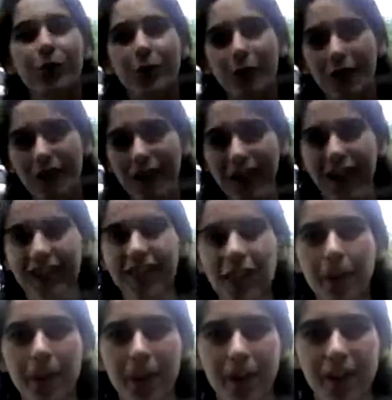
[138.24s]
Right,
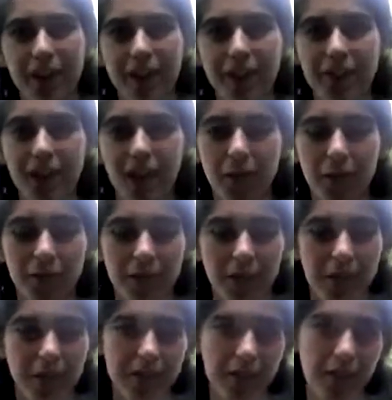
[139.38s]
antibiotics.
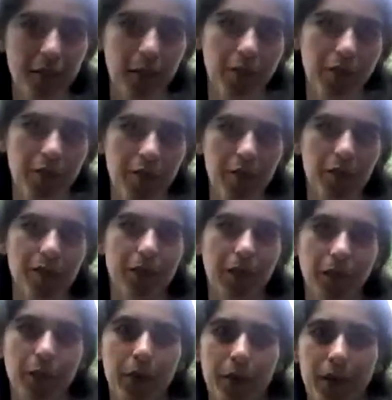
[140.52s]
These animals are
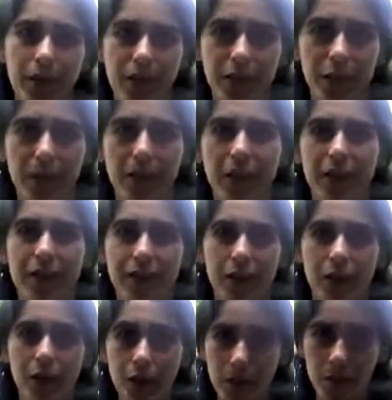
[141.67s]
filled with antibiotics and
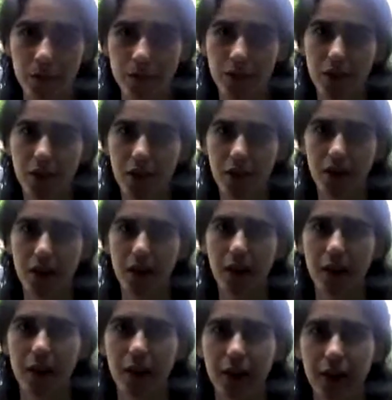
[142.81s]
hormones,
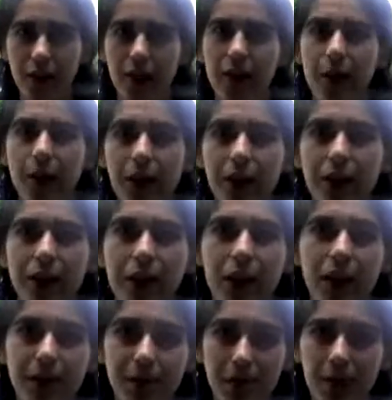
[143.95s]
and at the
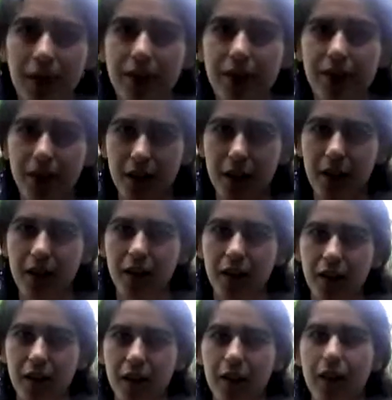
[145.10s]
hospital I see,
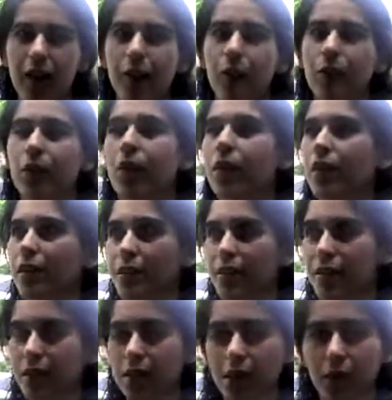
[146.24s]
like we were all
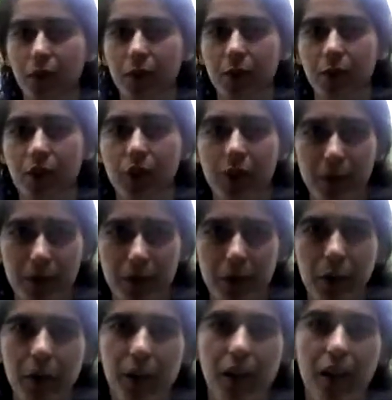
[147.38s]
sharing
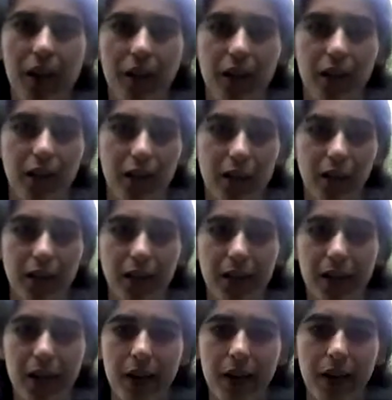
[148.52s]
before, that
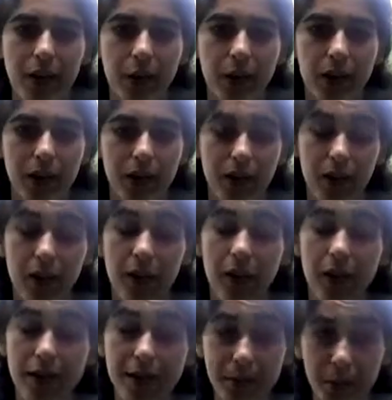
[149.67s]
I work in a
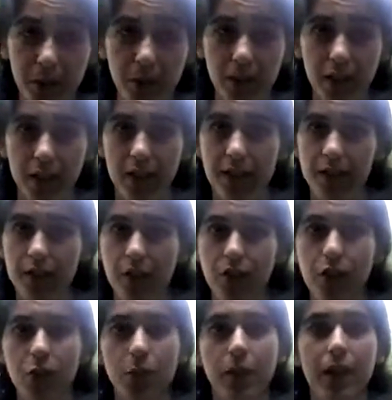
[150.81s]
hospital and I see
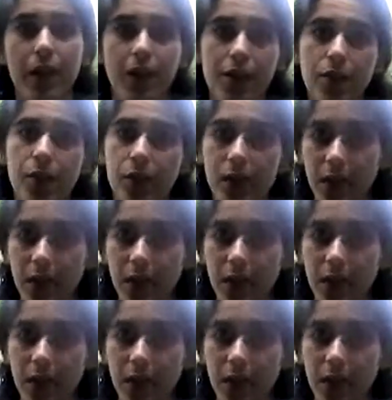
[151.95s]
so many kids with